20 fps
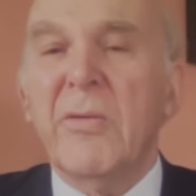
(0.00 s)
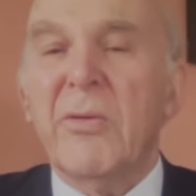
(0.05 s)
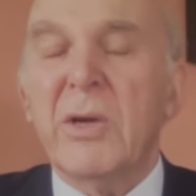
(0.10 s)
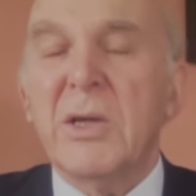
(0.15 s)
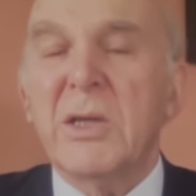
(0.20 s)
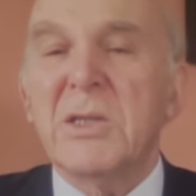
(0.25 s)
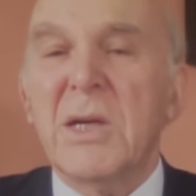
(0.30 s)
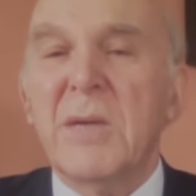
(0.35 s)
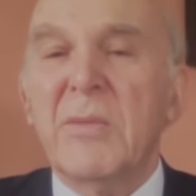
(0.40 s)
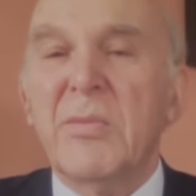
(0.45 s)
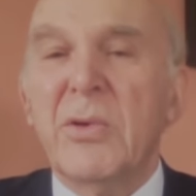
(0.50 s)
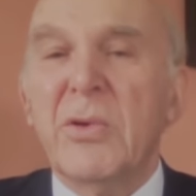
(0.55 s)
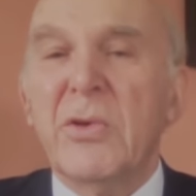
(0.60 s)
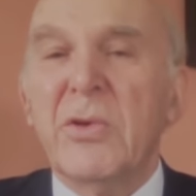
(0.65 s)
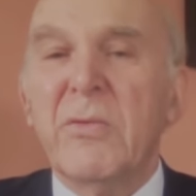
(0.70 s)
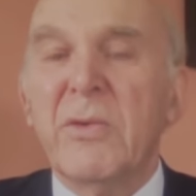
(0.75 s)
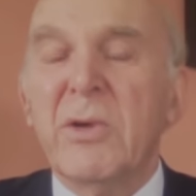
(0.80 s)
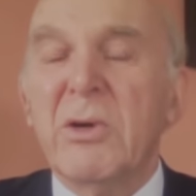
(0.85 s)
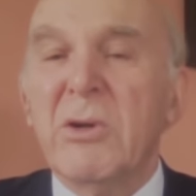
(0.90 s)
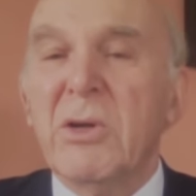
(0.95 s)
For example,
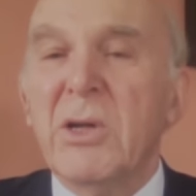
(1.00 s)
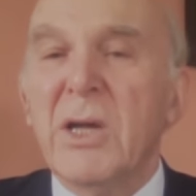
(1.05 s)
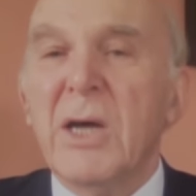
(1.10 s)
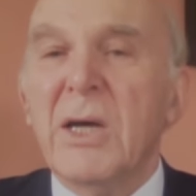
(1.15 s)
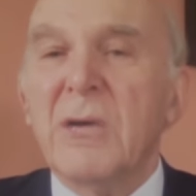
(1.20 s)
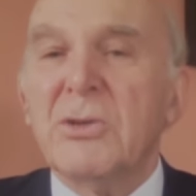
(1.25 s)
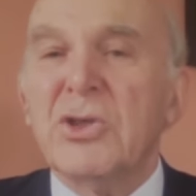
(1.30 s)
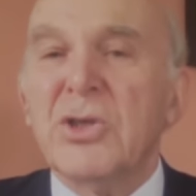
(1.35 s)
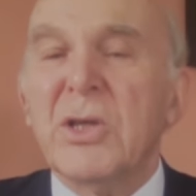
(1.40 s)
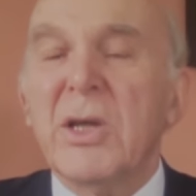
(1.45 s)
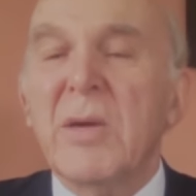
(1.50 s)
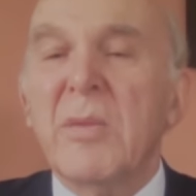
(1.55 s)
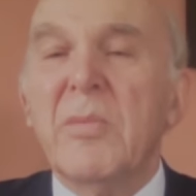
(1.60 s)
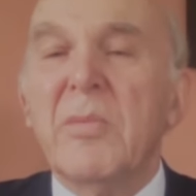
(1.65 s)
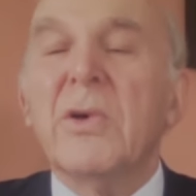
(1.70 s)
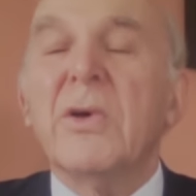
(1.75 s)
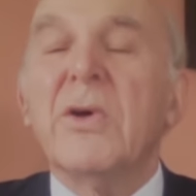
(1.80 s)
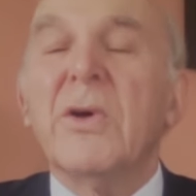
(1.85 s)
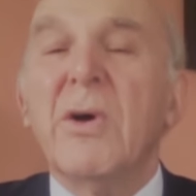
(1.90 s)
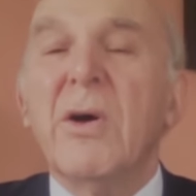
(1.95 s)
the very large
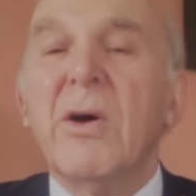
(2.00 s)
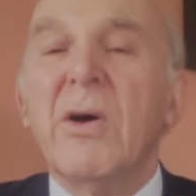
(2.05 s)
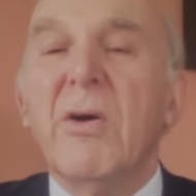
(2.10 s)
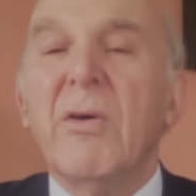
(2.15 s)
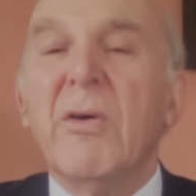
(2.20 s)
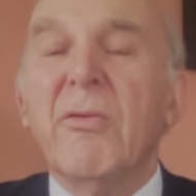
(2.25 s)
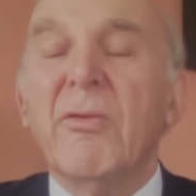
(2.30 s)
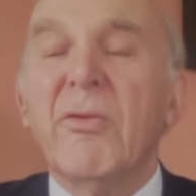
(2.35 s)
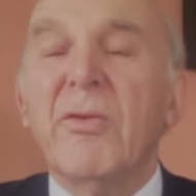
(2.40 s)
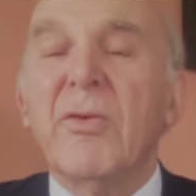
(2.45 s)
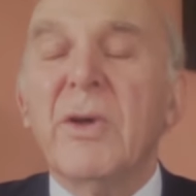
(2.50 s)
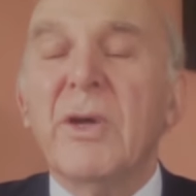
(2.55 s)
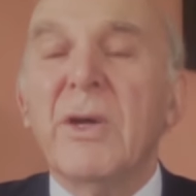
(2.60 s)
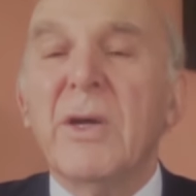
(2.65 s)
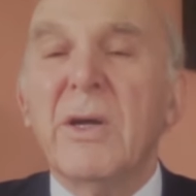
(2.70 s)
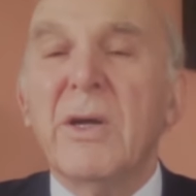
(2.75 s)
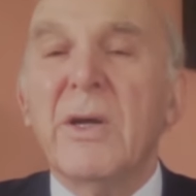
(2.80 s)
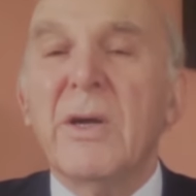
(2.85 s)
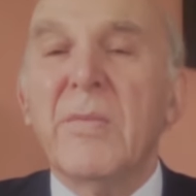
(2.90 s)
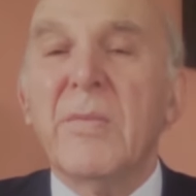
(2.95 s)
number of
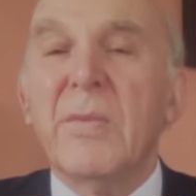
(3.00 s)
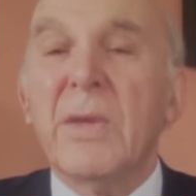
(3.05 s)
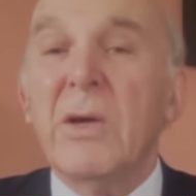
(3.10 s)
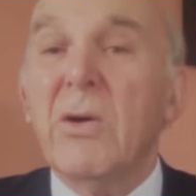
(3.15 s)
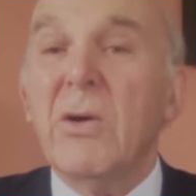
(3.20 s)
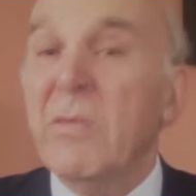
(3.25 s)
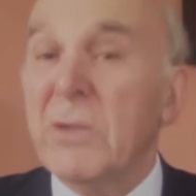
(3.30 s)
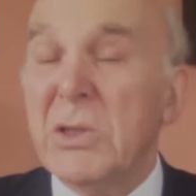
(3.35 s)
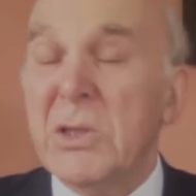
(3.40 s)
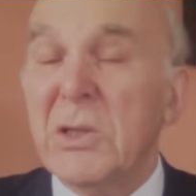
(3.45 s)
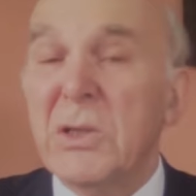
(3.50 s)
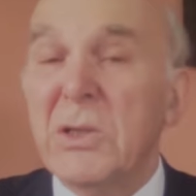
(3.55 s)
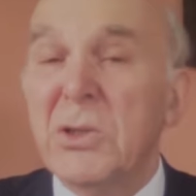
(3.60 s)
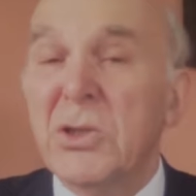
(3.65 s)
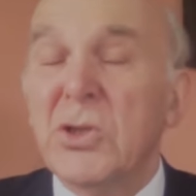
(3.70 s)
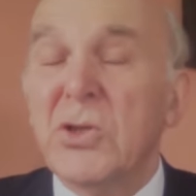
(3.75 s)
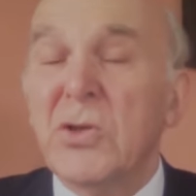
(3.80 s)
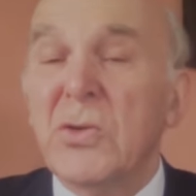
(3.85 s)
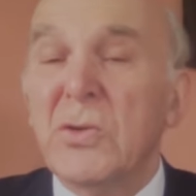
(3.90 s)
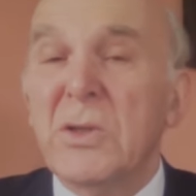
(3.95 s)
overseas
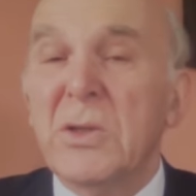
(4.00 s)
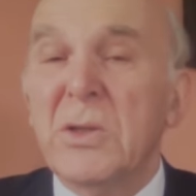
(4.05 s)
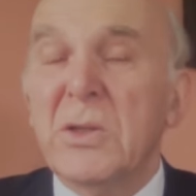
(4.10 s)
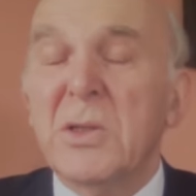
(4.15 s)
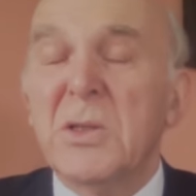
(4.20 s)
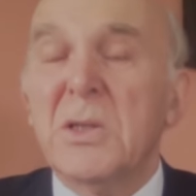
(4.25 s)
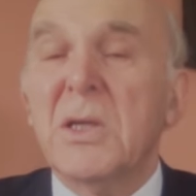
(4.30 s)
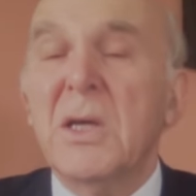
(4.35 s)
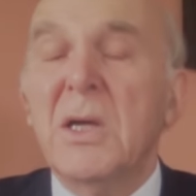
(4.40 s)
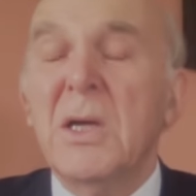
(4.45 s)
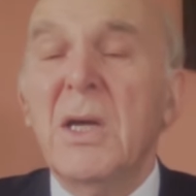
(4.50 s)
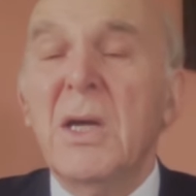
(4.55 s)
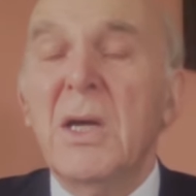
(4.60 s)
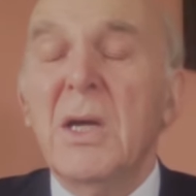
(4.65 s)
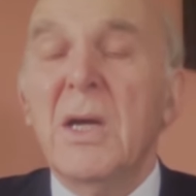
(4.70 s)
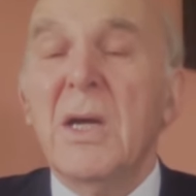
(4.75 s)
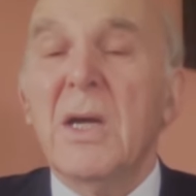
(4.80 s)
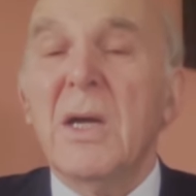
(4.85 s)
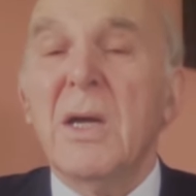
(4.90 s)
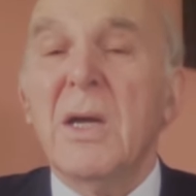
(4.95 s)
students,
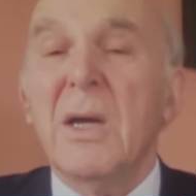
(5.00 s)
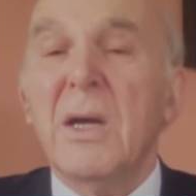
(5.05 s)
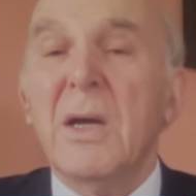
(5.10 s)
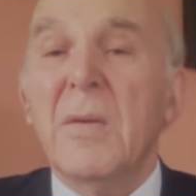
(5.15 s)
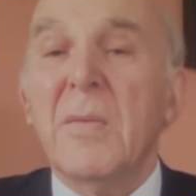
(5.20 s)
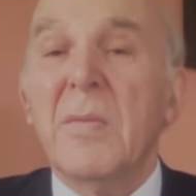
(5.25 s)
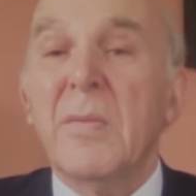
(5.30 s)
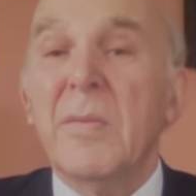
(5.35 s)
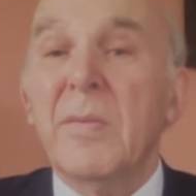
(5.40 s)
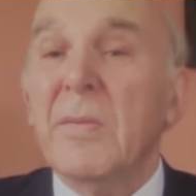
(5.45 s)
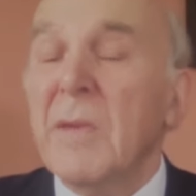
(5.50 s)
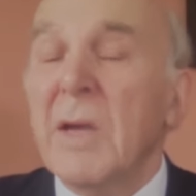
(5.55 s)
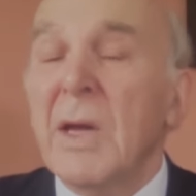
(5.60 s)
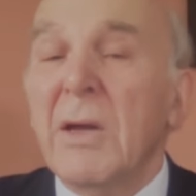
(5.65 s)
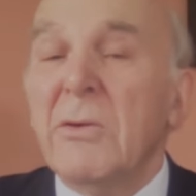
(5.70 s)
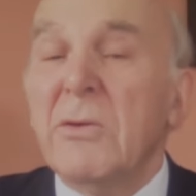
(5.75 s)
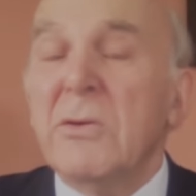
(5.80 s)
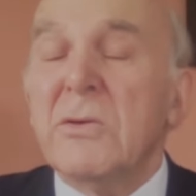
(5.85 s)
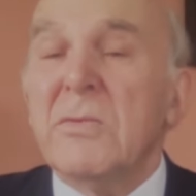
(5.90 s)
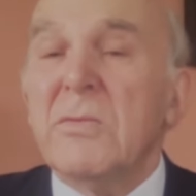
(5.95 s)

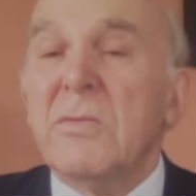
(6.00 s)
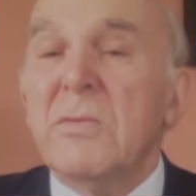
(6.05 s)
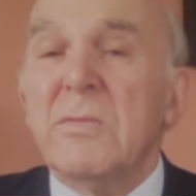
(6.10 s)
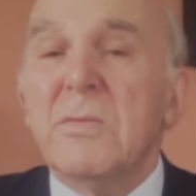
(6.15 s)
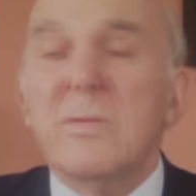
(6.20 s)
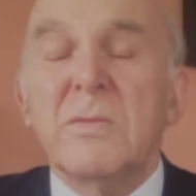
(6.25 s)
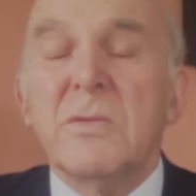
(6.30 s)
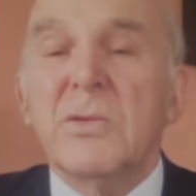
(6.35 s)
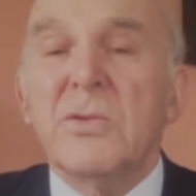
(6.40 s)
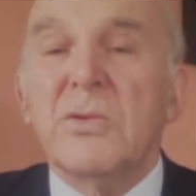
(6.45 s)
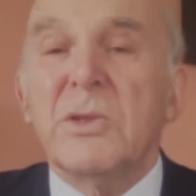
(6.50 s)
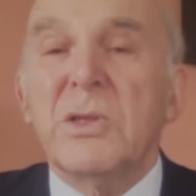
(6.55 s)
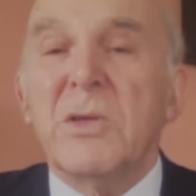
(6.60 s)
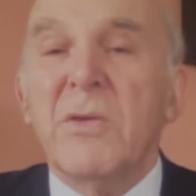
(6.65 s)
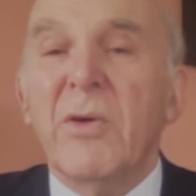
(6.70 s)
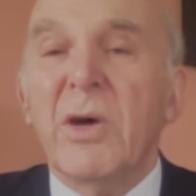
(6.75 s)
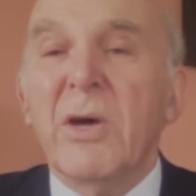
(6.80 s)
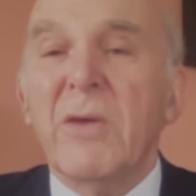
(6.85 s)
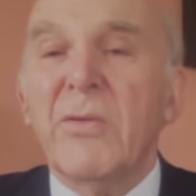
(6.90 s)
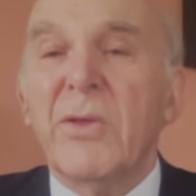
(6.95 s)

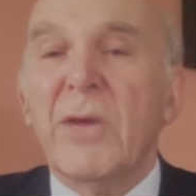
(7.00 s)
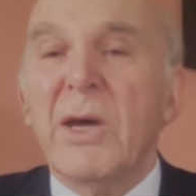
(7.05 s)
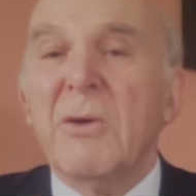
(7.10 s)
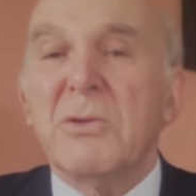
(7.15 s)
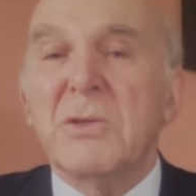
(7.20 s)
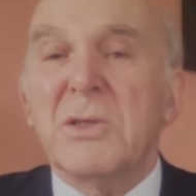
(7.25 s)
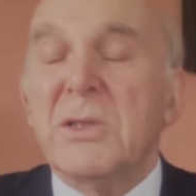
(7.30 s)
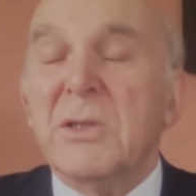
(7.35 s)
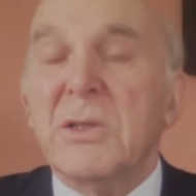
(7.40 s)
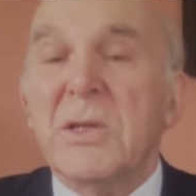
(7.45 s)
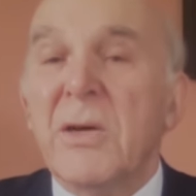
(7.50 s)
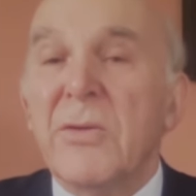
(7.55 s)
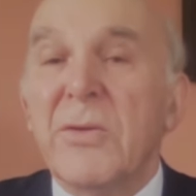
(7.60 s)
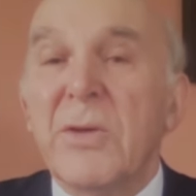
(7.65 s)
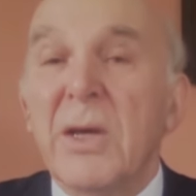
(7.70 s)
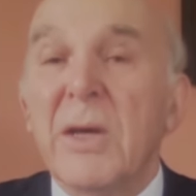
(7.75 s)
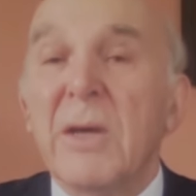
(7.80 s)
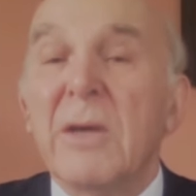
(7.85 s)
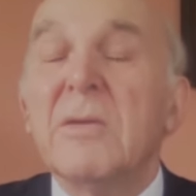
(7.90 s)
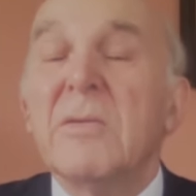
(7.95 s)
125,000, I
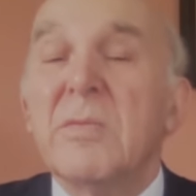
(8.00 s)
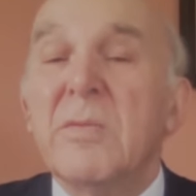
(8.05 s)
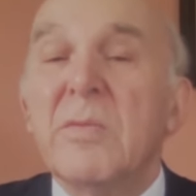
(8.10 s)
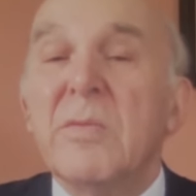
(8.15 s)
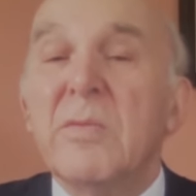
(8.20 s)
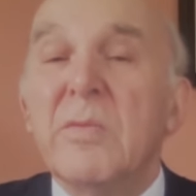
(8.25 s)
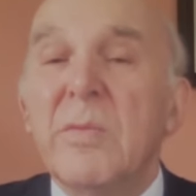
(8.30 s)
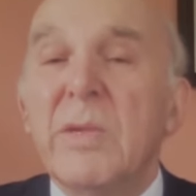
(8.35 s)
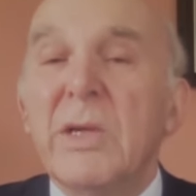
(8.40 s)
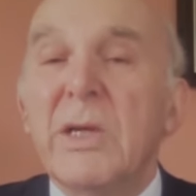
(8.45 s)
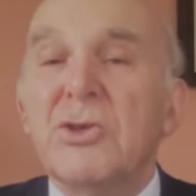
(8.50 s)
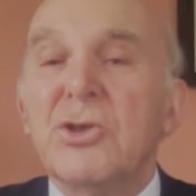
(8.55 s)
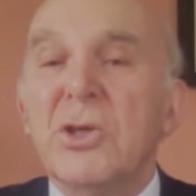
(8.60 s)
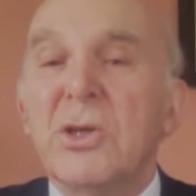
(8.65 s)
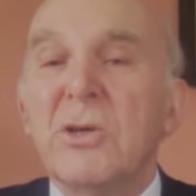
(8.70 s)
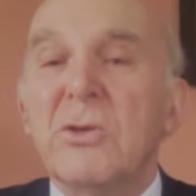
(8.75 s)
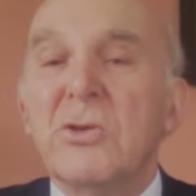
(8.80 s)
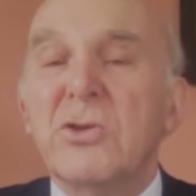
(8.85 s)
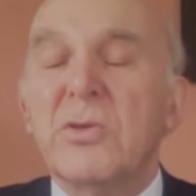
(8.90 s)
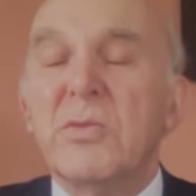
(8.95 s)
think, major
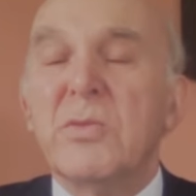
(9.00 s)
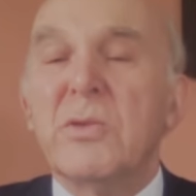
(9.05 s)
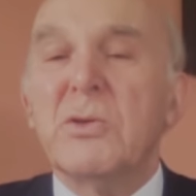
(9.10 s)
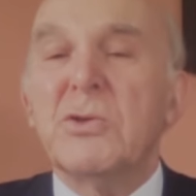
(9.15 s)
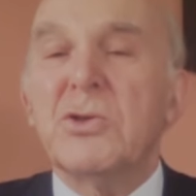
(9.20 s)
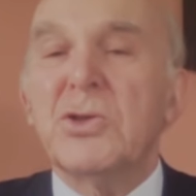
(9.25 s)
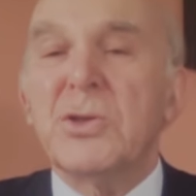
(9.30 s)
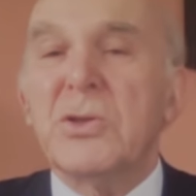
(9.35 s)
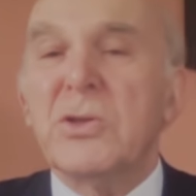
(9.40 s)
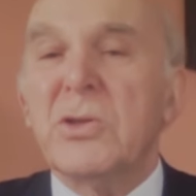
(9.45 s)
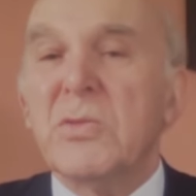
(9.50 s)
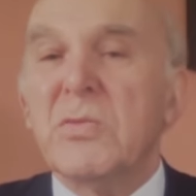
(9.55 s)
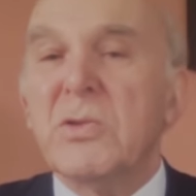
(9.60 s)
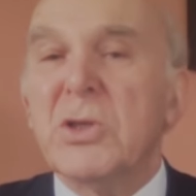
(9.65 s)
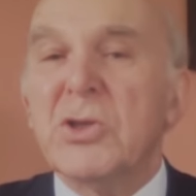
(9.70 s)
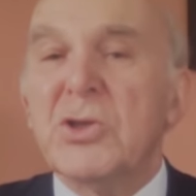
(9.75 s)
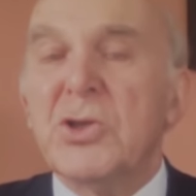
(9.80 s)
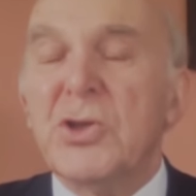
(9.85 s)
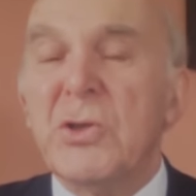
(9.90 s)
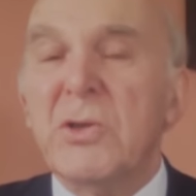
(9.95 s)
contribution to
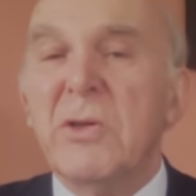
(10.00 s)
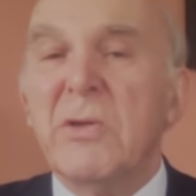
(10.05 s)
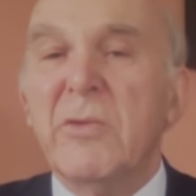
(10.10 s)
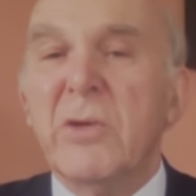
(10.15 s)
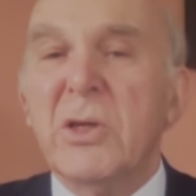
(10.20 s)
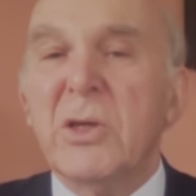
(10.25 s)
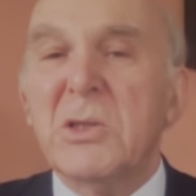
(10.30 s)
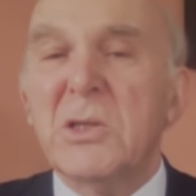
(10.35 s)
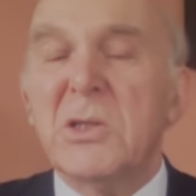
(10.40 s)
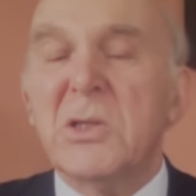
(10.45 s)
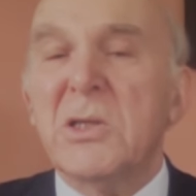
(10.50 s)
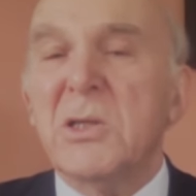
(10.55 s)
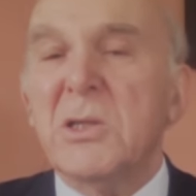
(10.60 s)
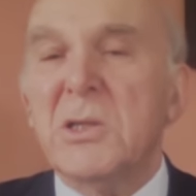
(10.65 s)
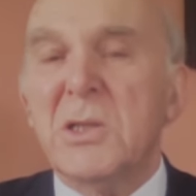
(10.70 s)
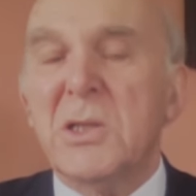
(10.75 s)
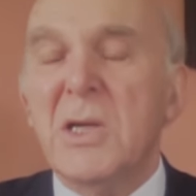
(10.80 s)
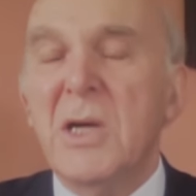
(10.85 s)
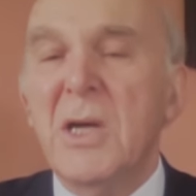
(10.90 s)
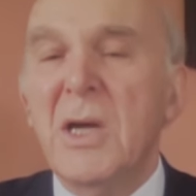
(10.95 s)
British
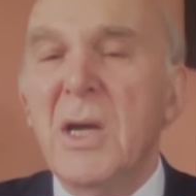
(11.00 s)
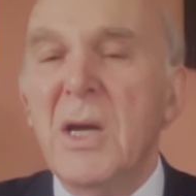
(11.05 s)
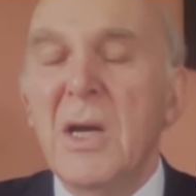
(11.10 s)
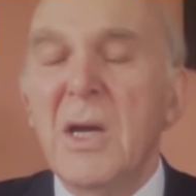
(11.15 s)
universities.